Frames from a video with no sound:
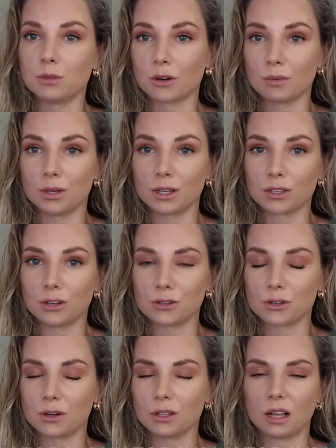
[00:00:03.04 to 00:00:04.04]
not on birth
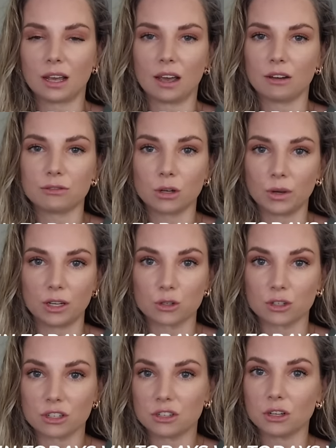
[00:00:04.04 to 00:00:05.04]
control. I have no
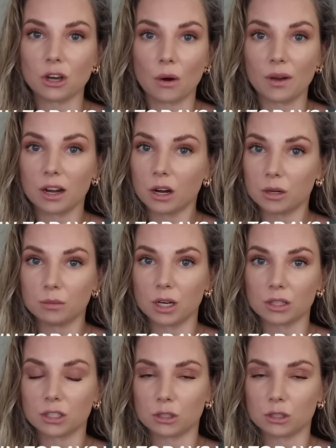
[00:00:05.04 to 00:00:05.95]
interest in going on birth